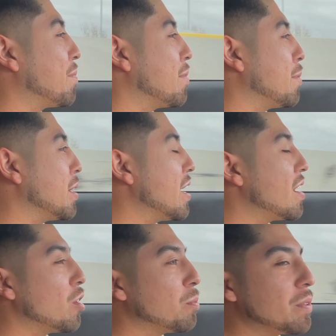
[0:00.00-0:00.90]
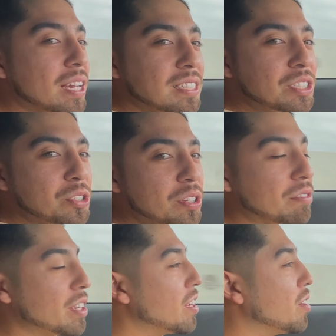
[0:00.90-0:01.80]
But yeah, hope you guys enjoy the
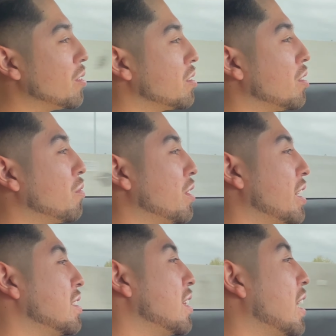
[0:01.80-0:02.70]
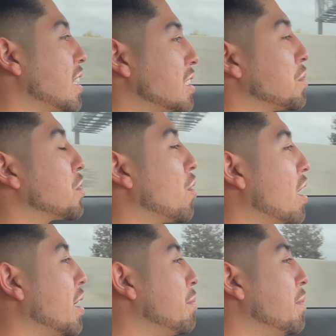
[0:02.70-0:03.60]
video. Don't forget to like,
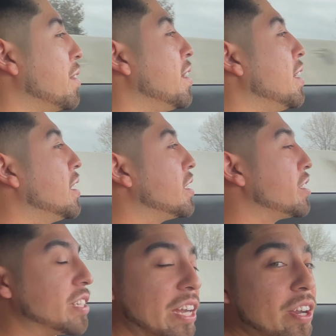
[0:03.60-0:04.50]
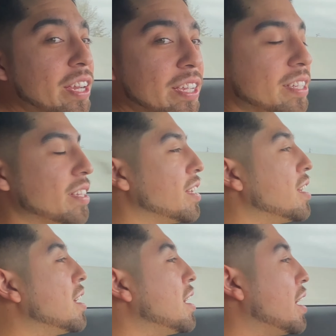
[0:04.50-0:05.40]
subscribe, share it,
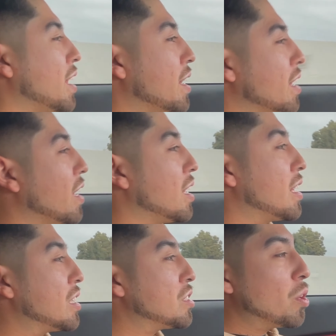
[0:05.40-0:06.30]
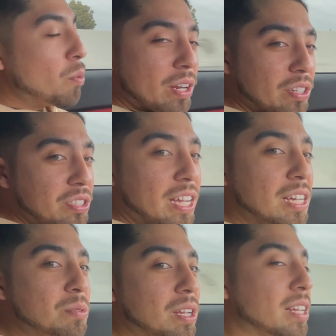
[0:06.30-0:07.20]
and let us know what else you
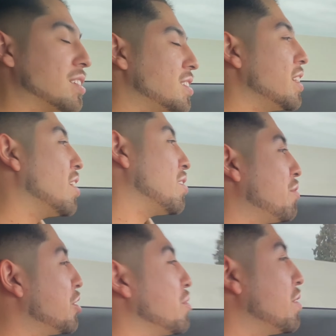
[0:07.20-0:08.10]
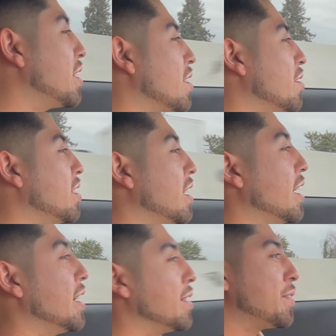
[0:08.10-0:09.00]
guys would like to see on the future video.
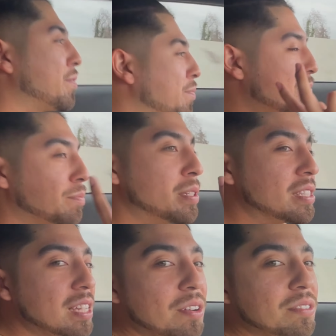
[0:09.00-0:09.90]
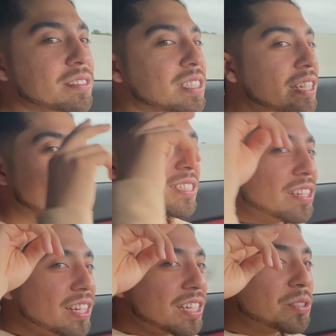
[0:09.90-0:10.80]
And peace out. See you guys on the next